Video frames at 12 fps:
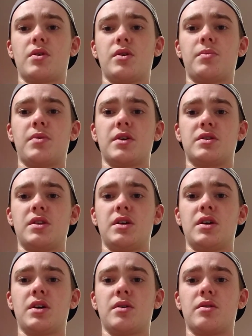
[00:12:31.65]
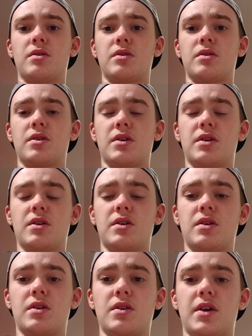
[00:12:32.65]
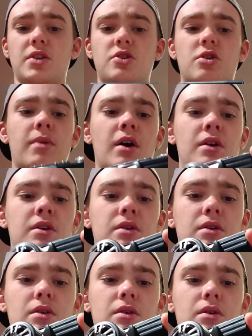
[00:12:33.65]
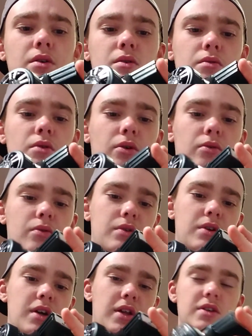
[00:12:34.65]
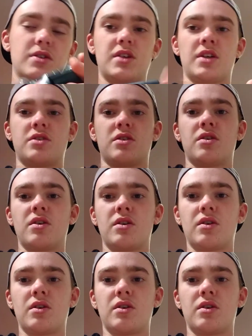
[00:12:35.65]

You press the enter button. Oh yeah, this is enter.